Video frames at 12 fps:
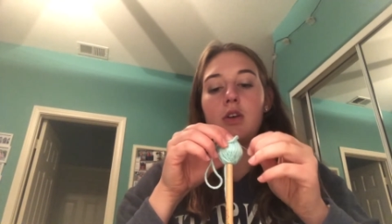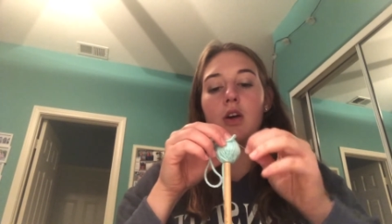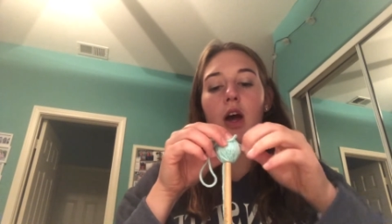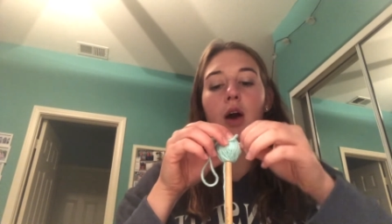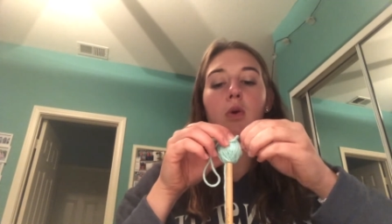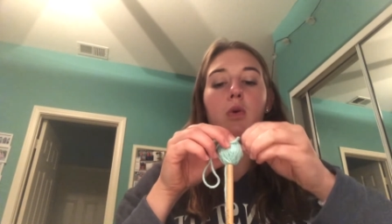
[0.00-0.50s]

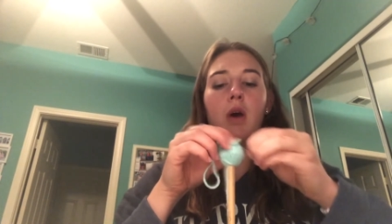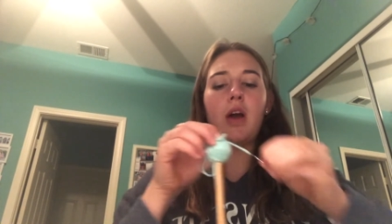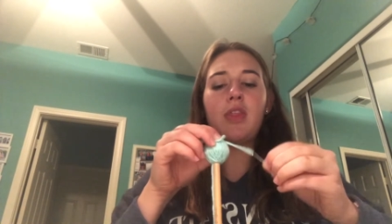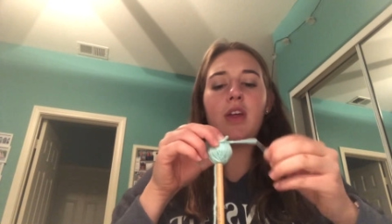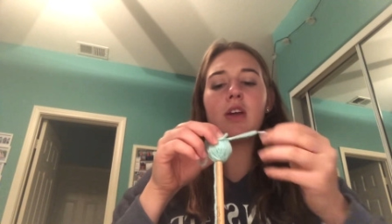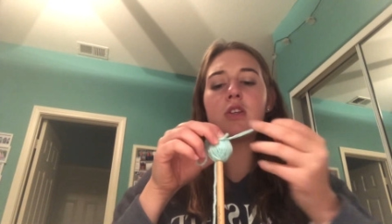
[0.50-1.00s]
Oh, I
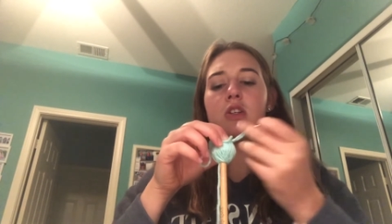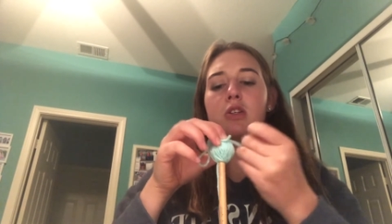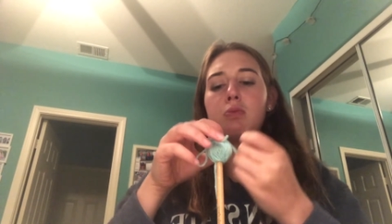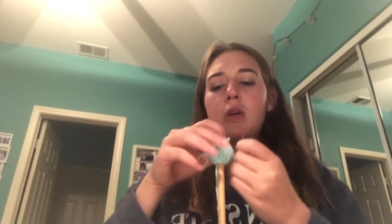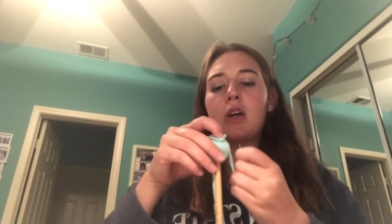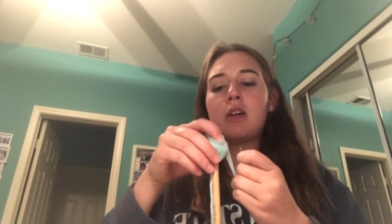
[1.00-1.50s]
think it's just
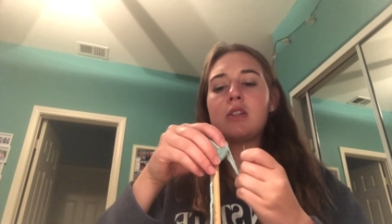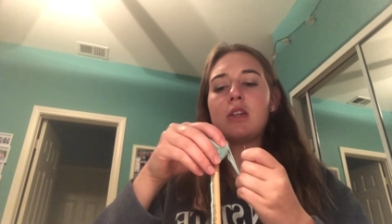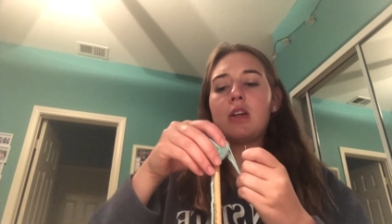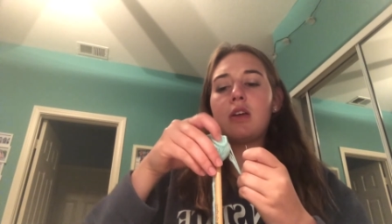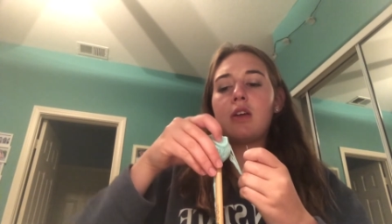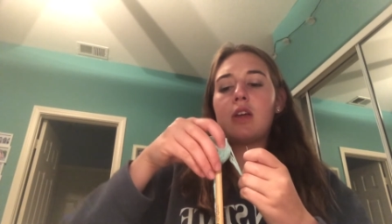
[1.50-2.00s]
because
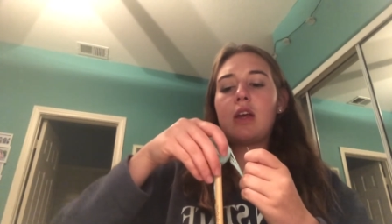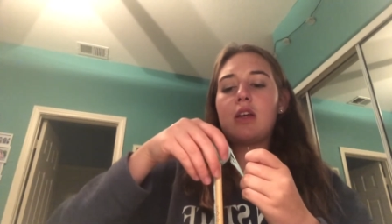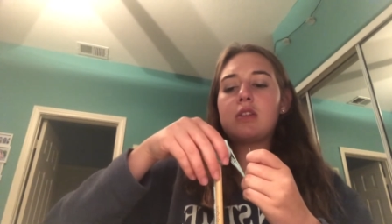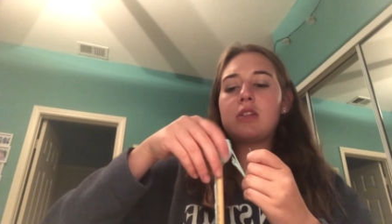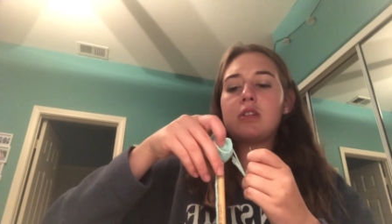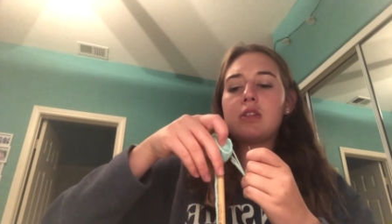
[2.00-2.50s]
it
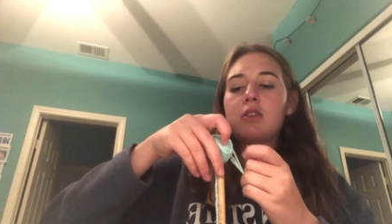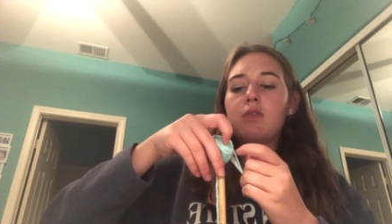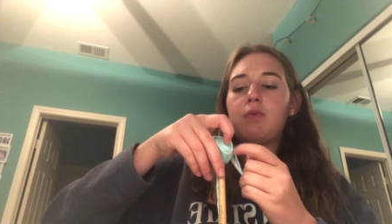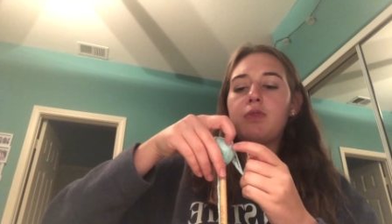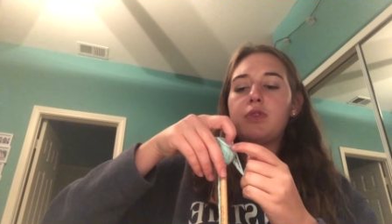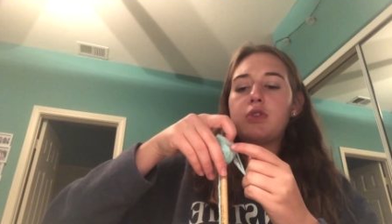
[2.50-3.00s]
gets
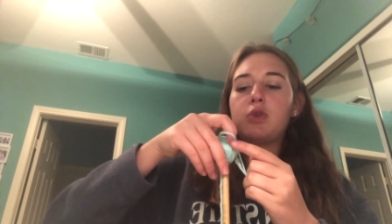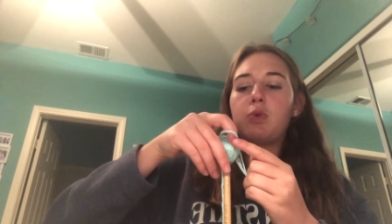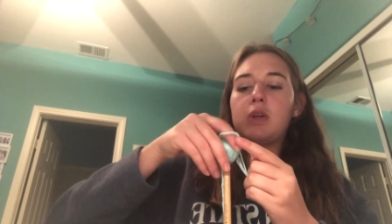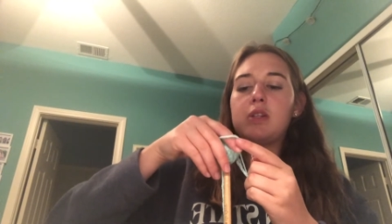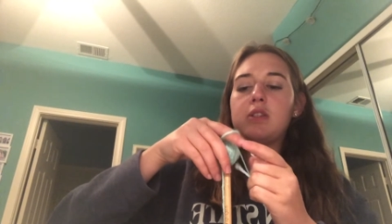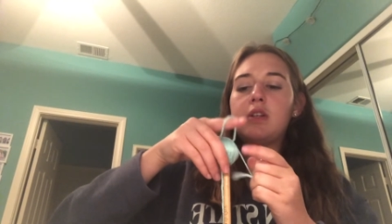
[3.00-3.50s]

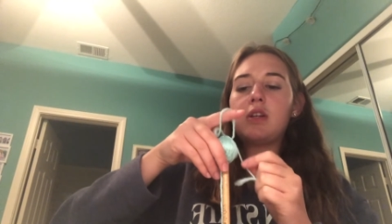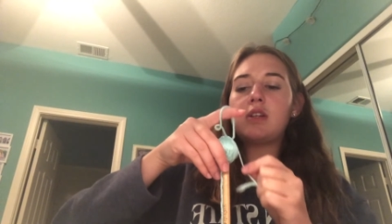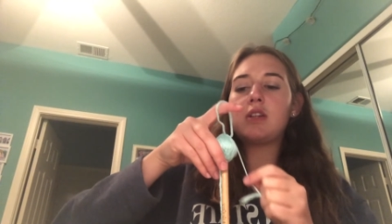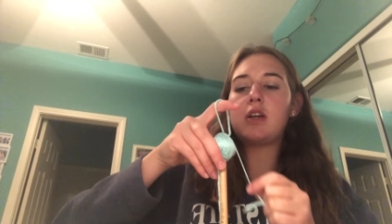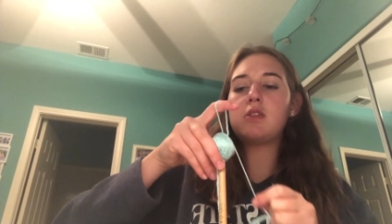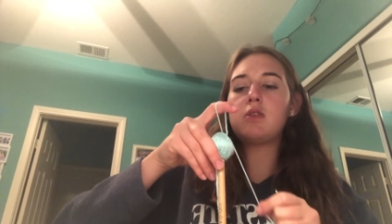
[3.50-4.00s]
twisted, because
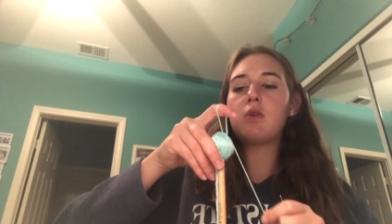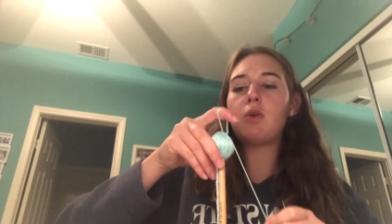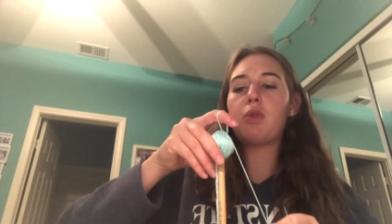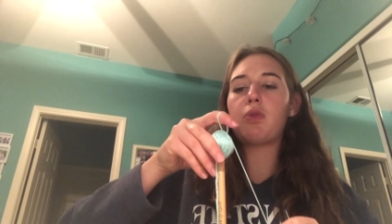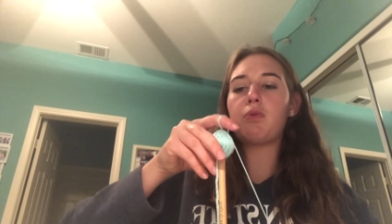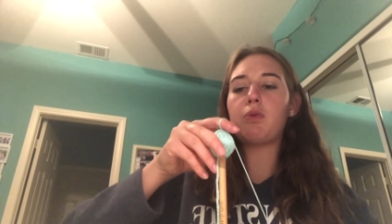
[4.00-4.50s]
as you go
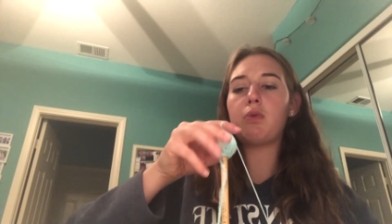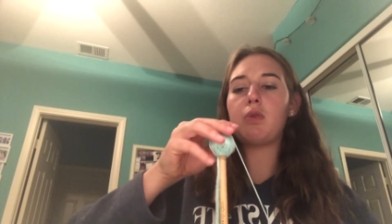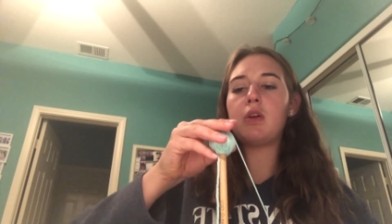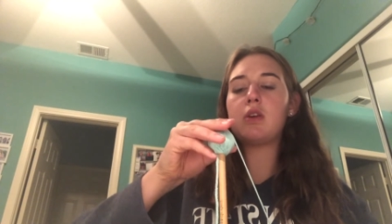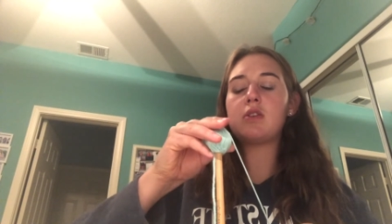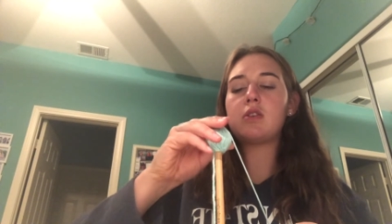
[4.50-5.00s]
through
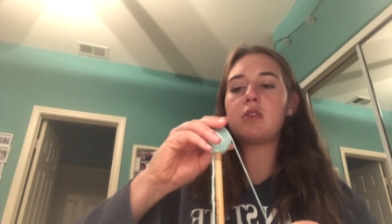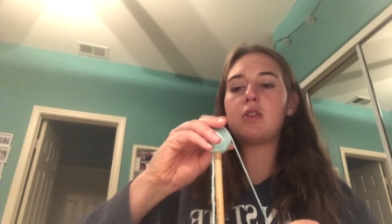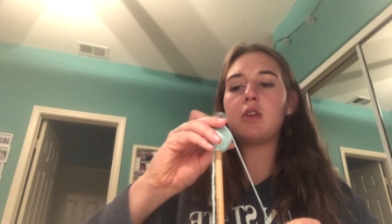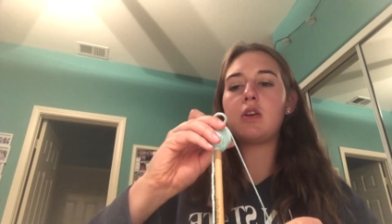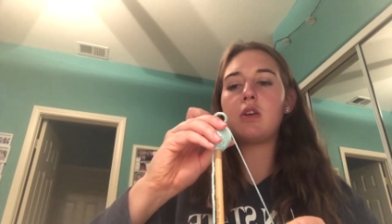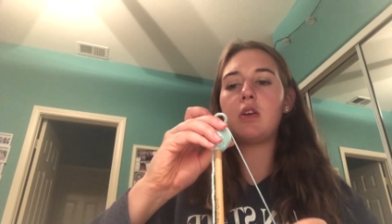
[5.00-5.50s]
this,
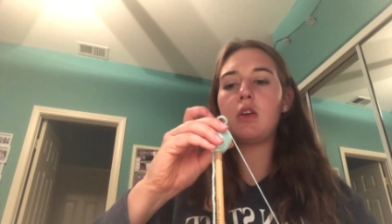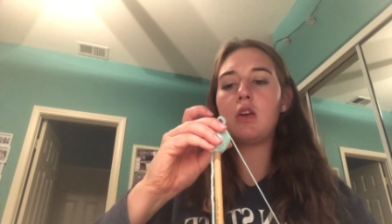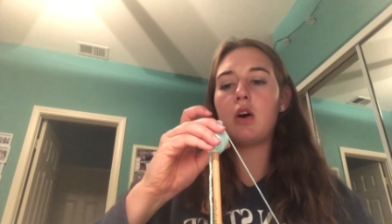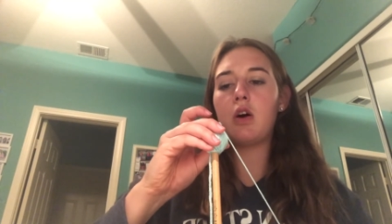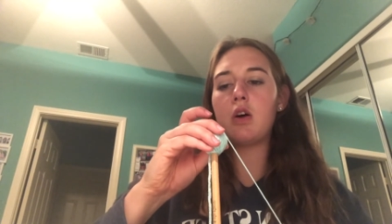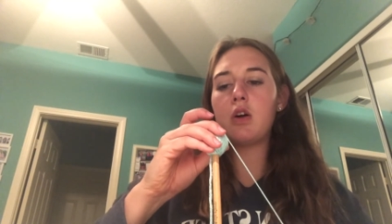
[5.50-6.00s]
the
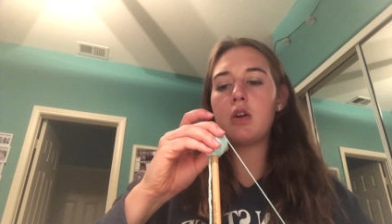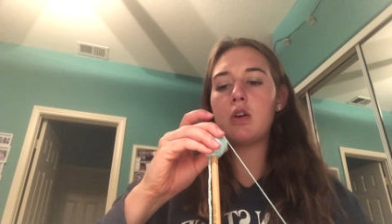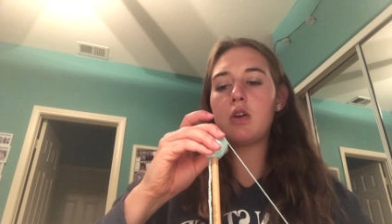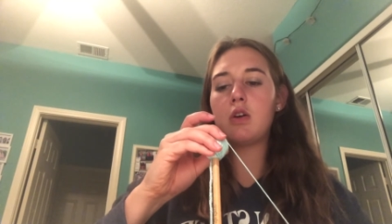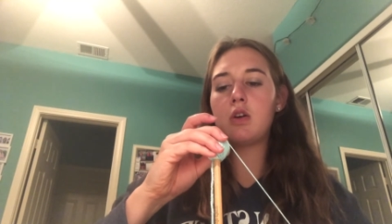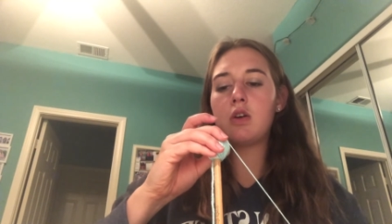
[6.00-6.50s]

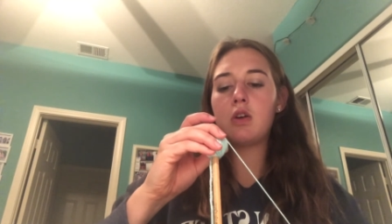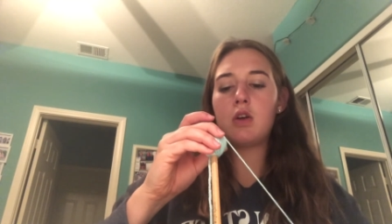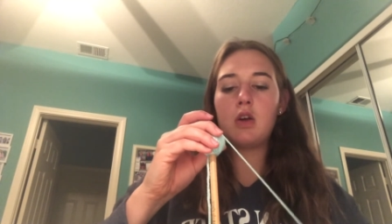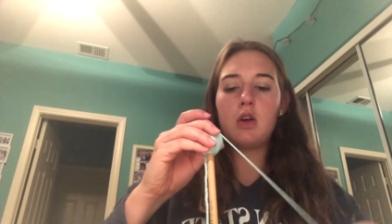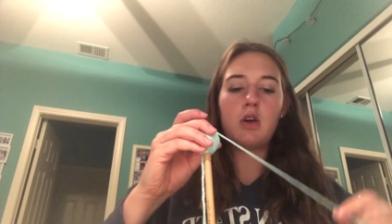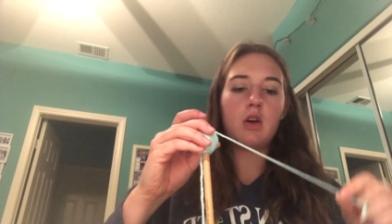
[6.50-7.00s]
yarn
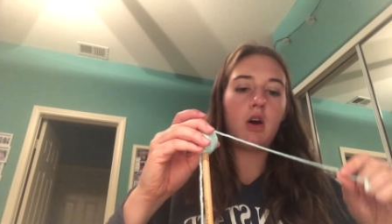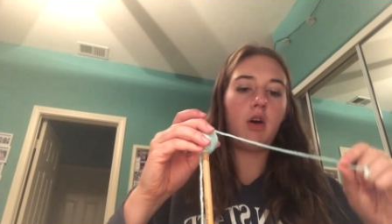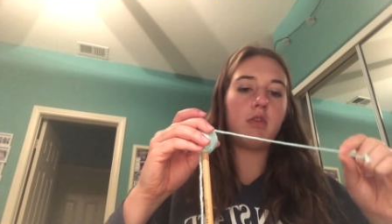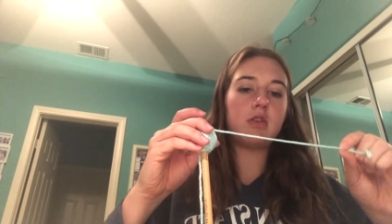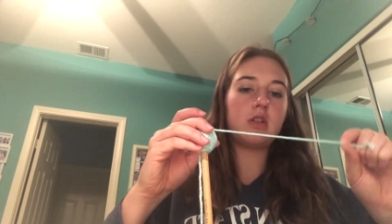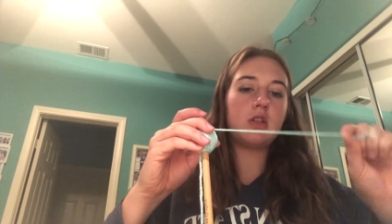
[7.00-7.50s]

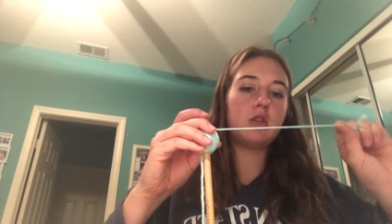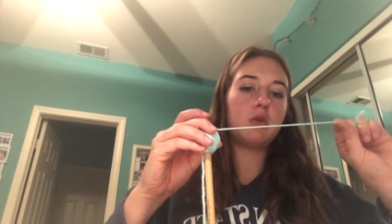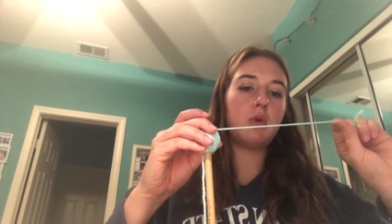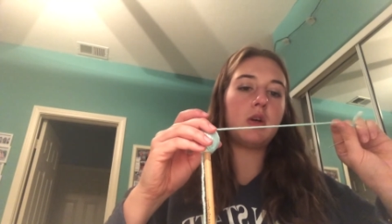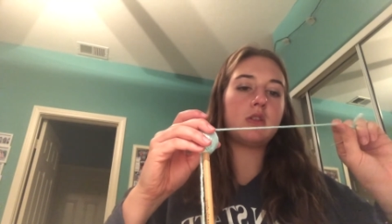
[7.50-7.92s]
obviously twists